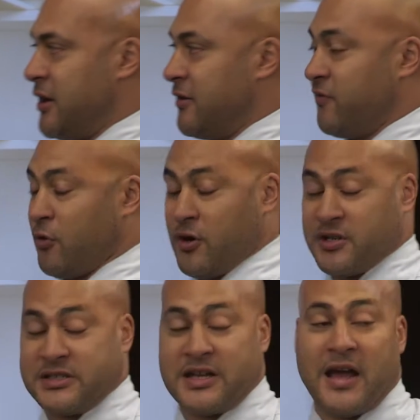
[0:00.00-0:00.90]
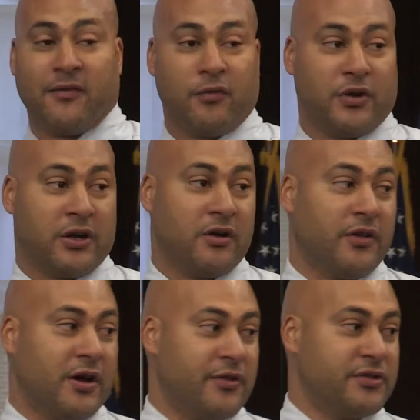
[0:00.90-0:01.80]
for our staff working on
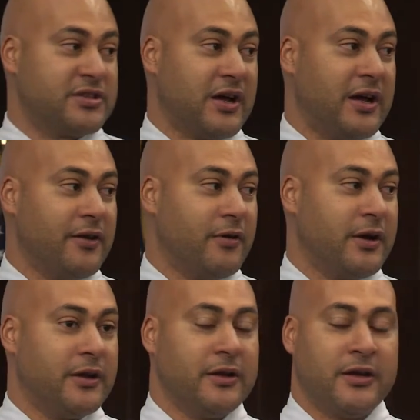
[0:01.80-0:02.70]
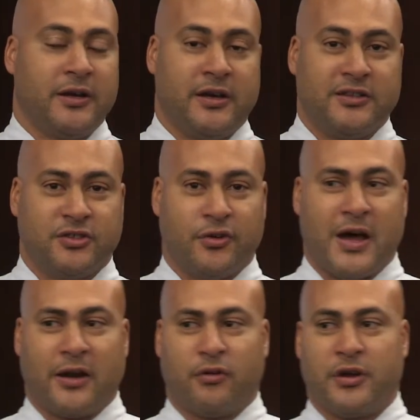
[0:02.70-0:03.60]
the other side, right? And so
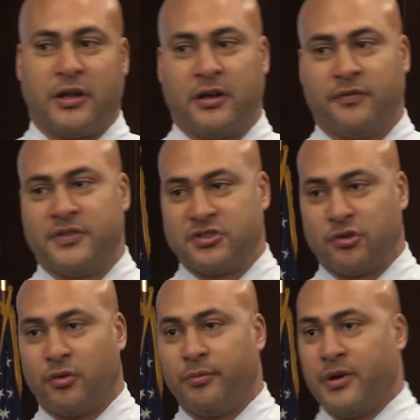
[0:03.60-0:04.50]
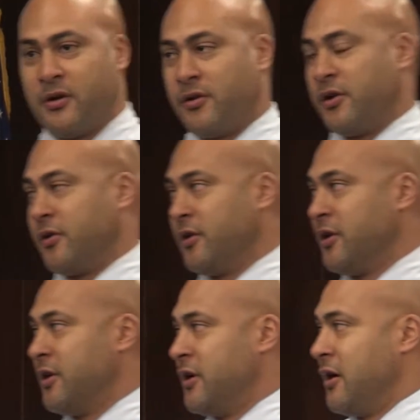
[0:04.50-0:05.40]
not creating a physical barrier
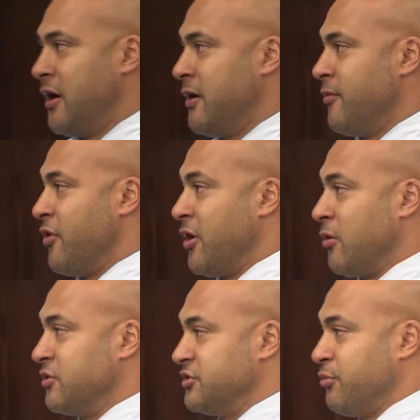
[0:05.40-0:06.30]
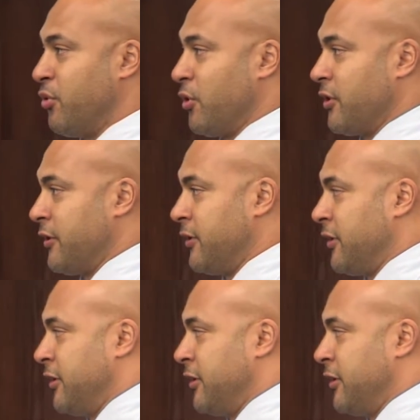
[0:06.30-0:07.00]
there was important.